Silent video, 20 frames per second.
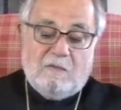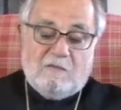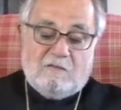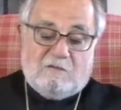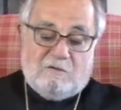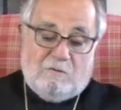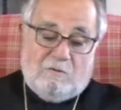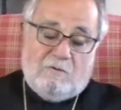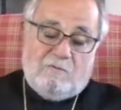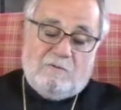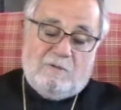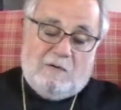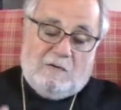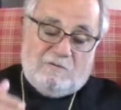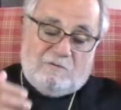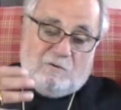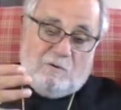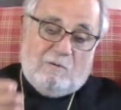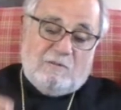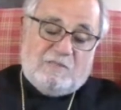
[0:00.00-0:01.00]
So
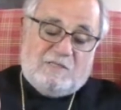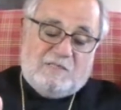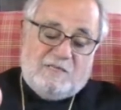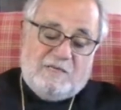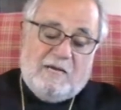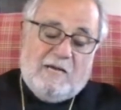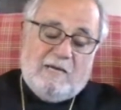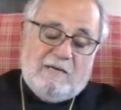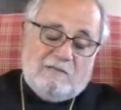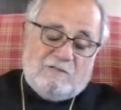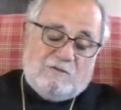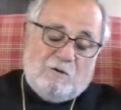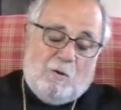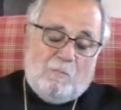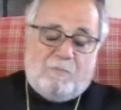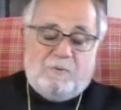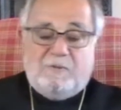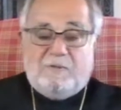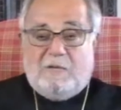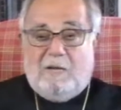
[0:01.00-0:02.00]
a dossier is
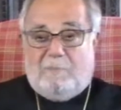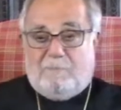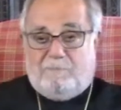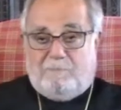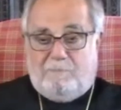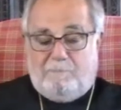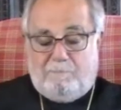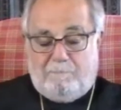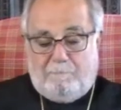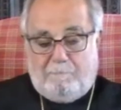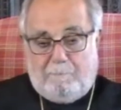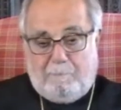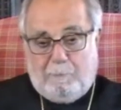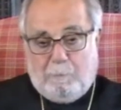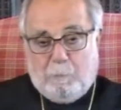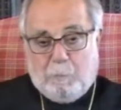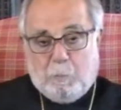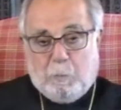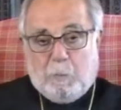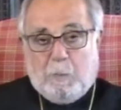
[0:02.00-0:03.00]
opened up,
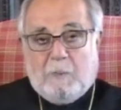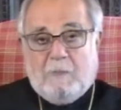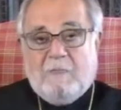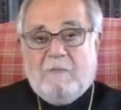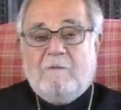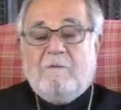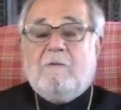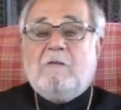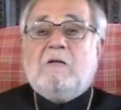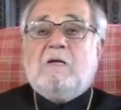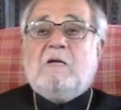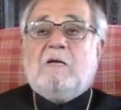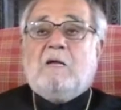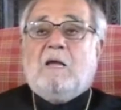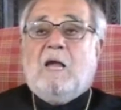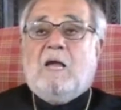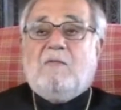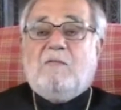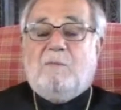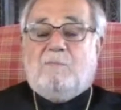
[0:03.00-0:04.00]

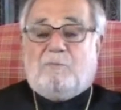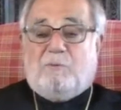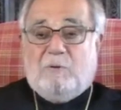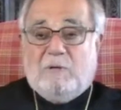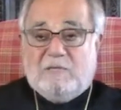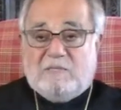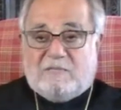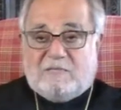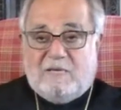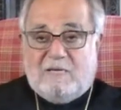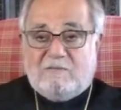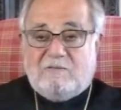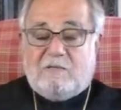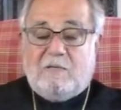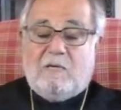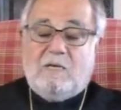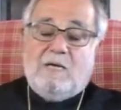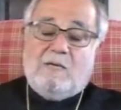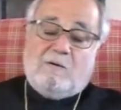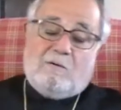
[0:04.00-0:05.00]
and the priest sends
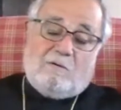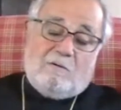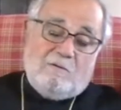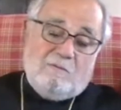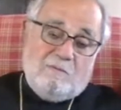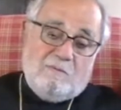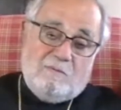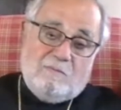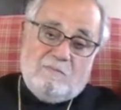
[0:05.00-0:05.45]
a letter